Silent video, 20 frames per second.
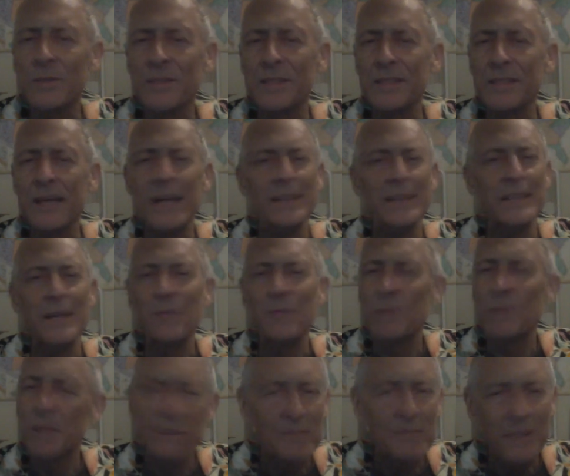not that
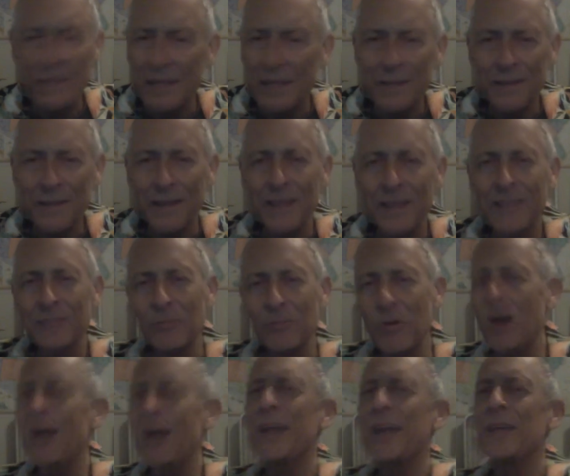big of a headline.
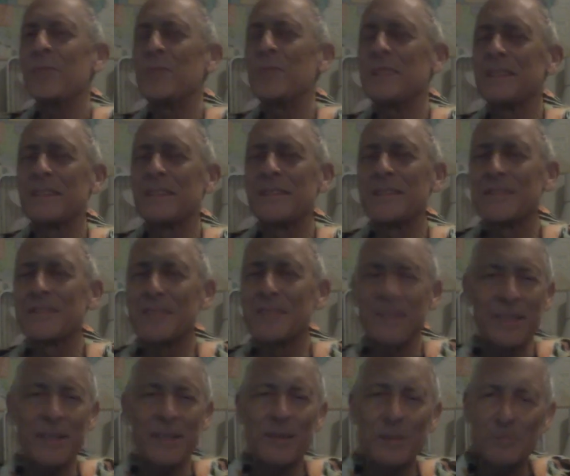Why? Because,
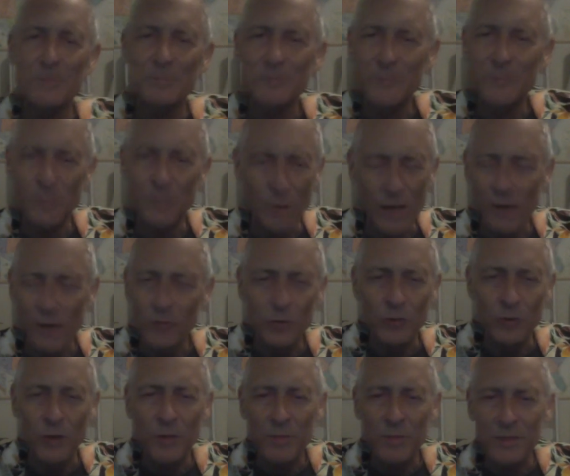Trump's